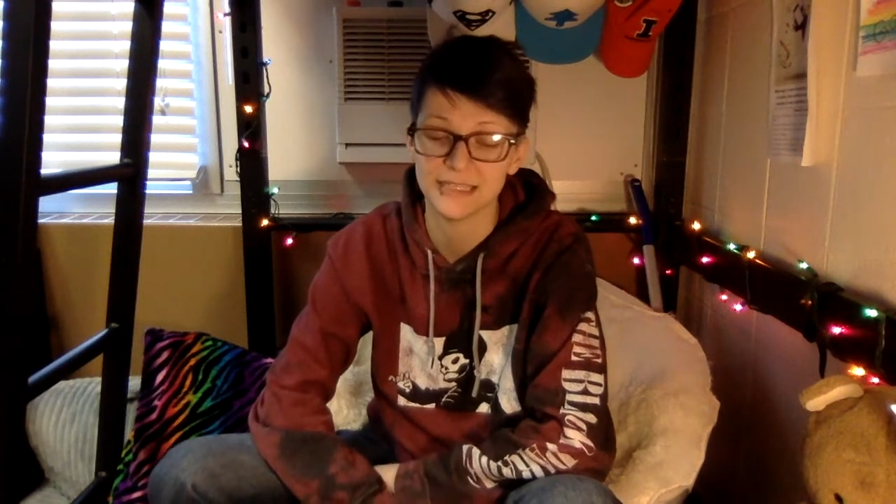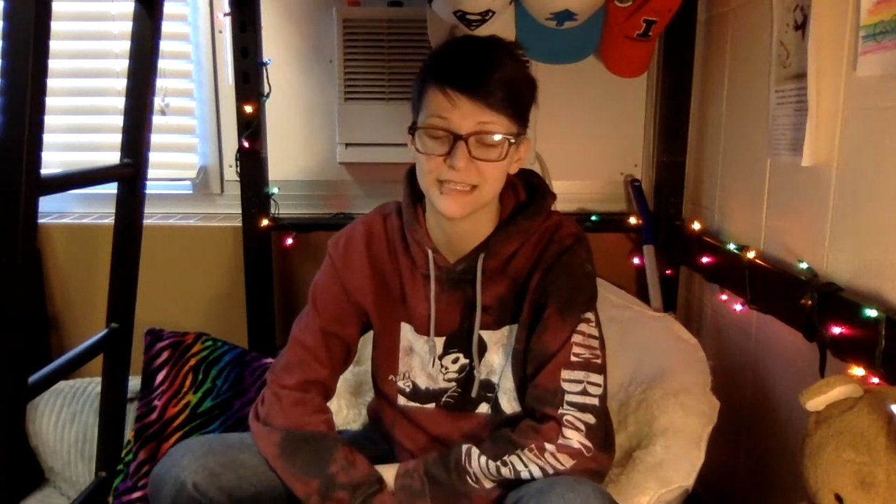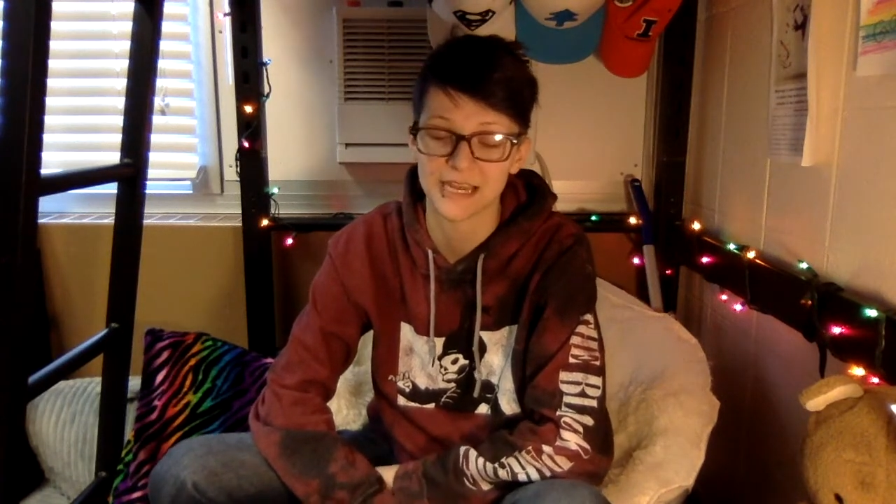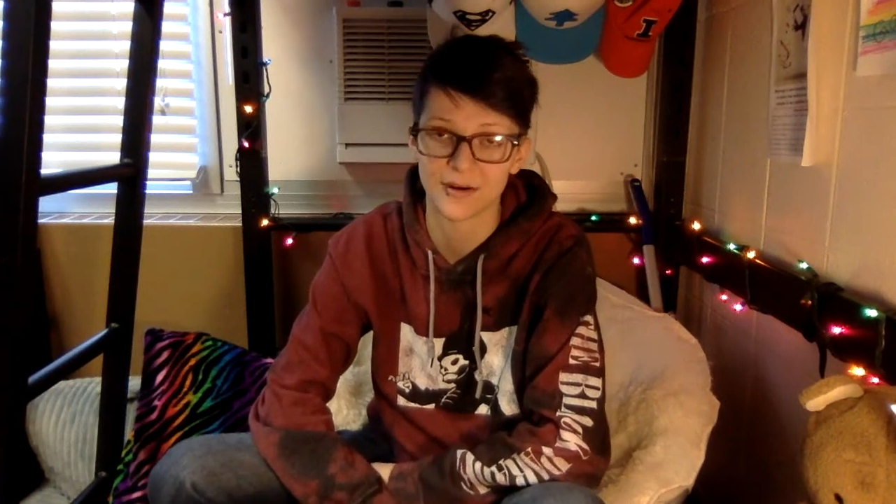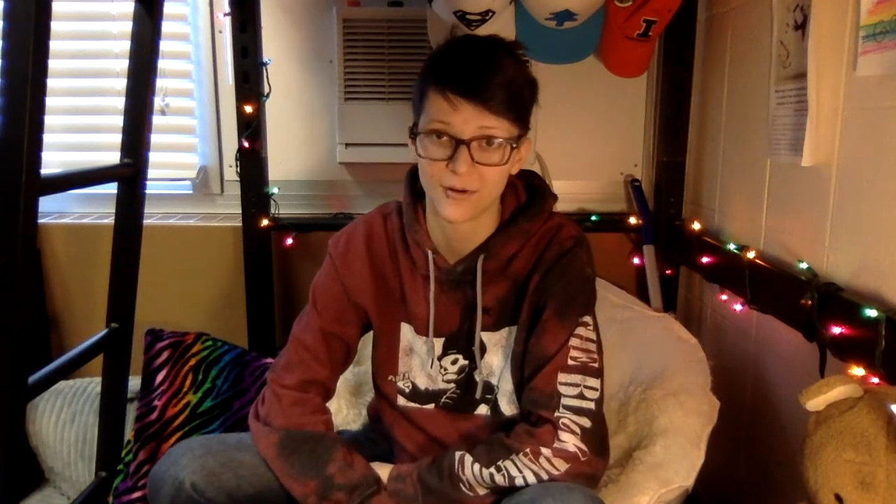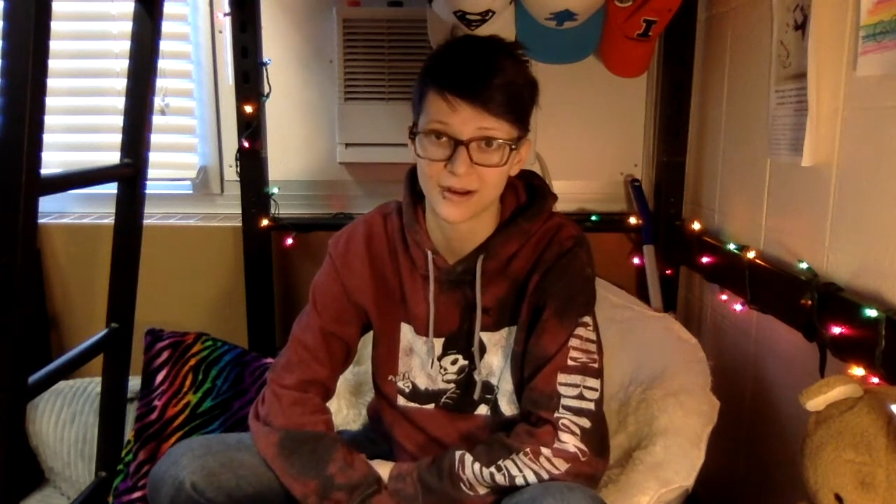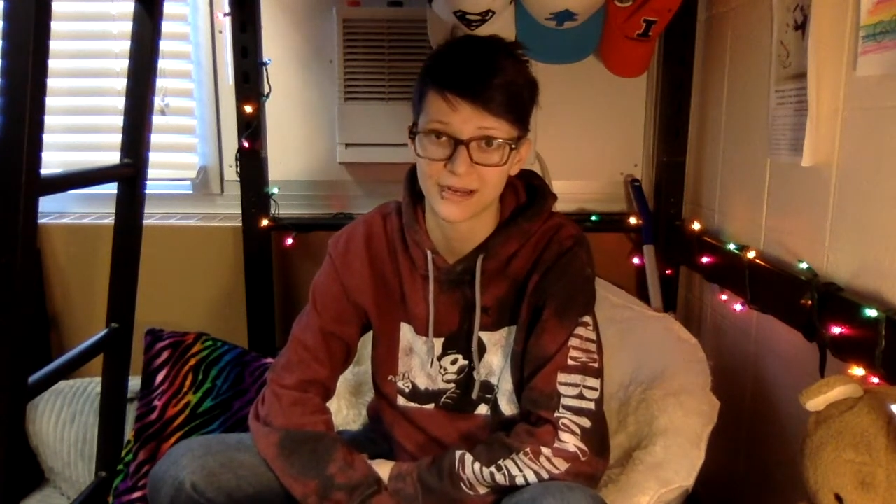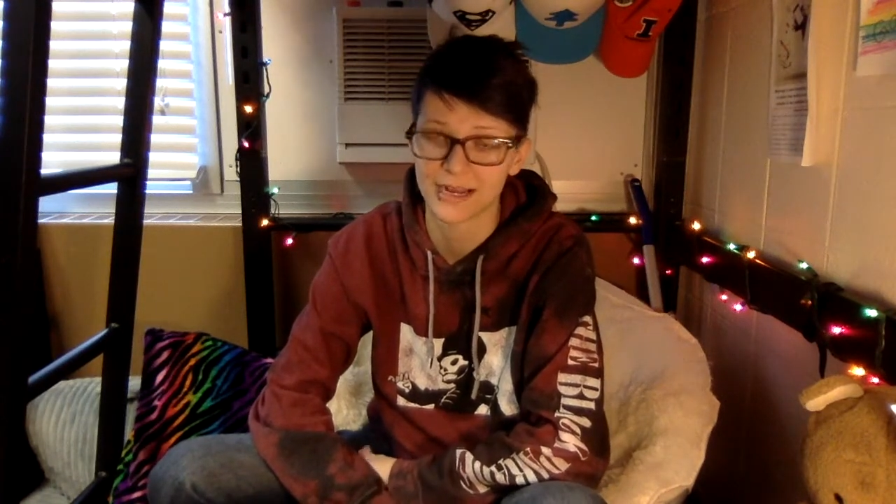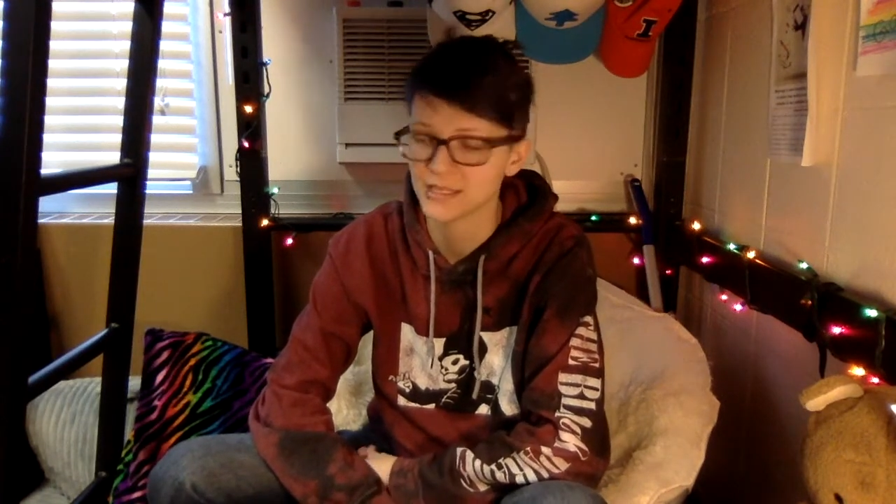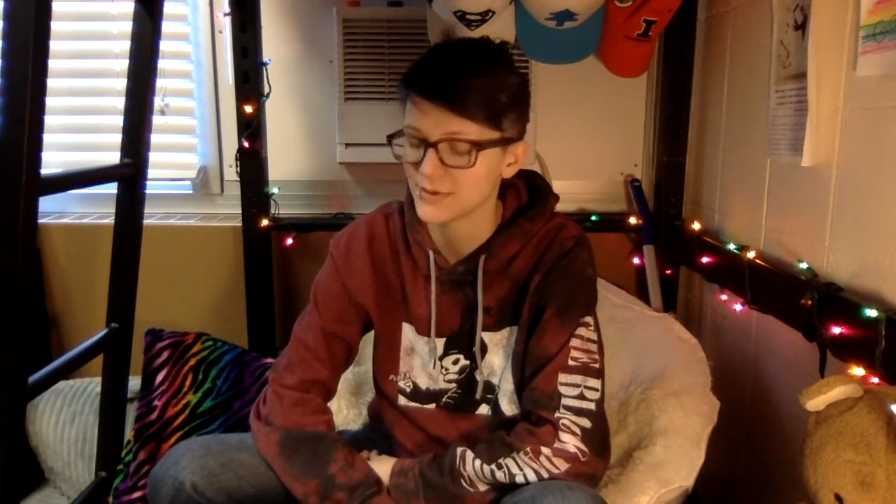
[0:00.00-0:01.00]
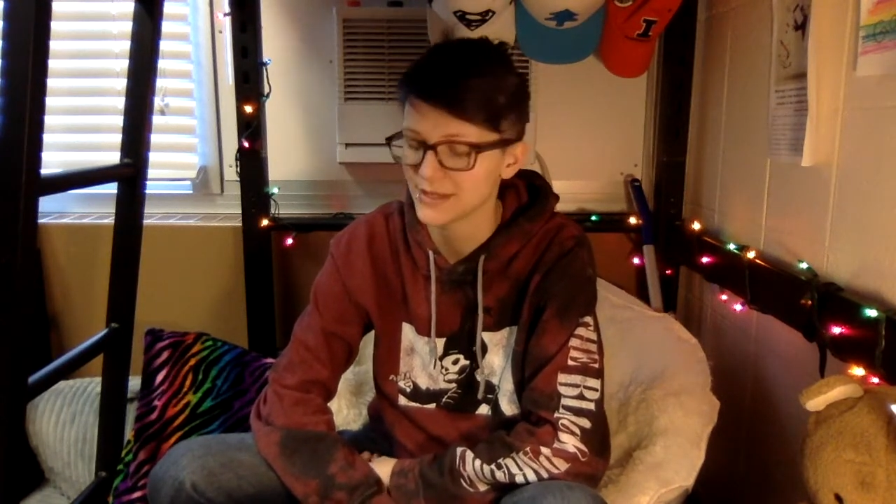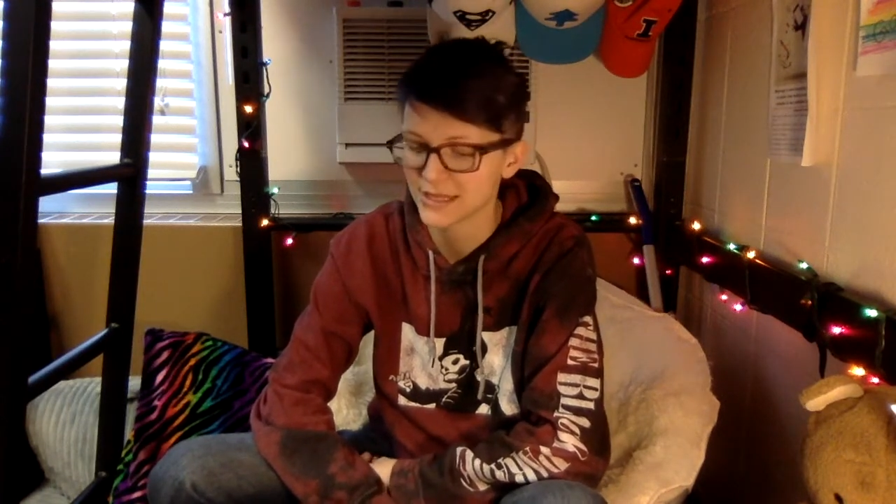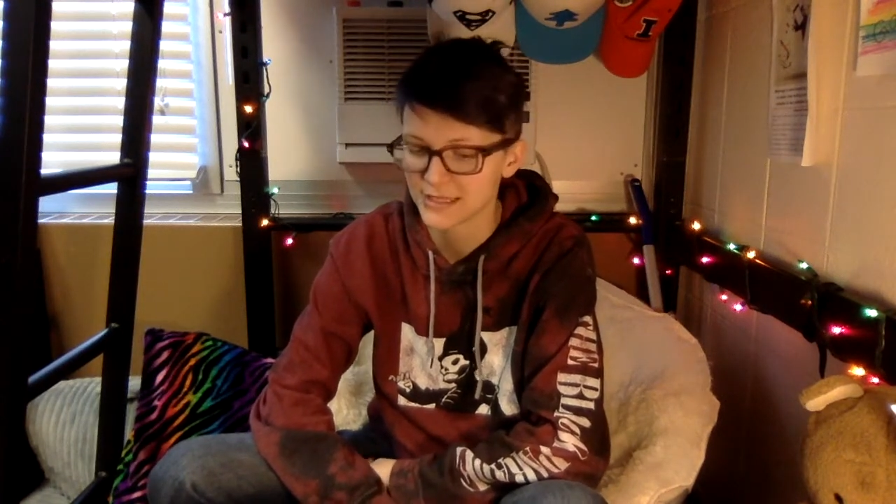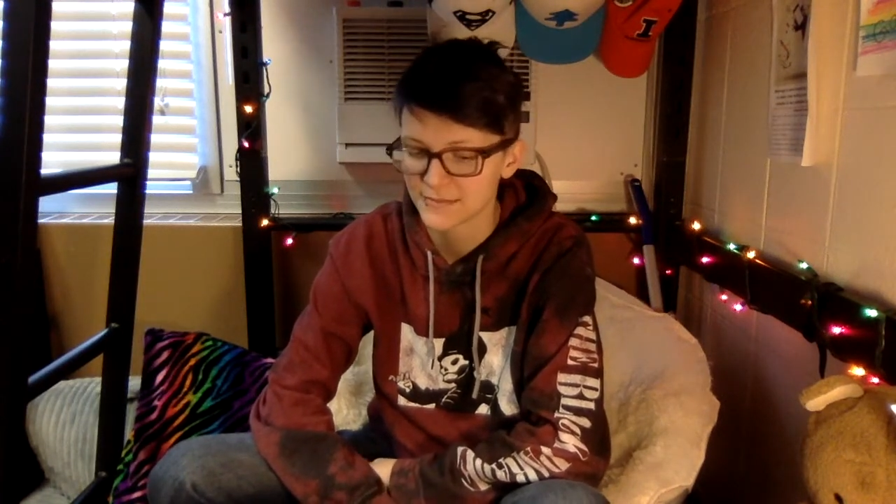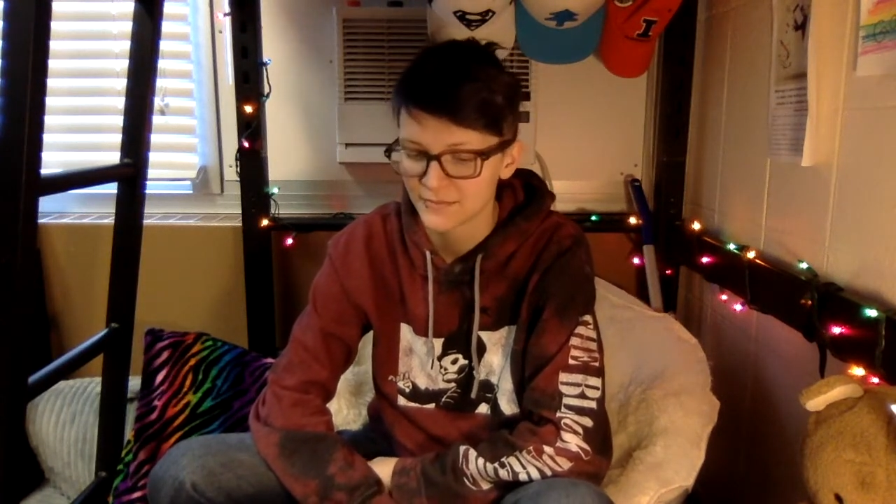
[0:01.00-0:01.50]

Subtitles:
stay organized with it.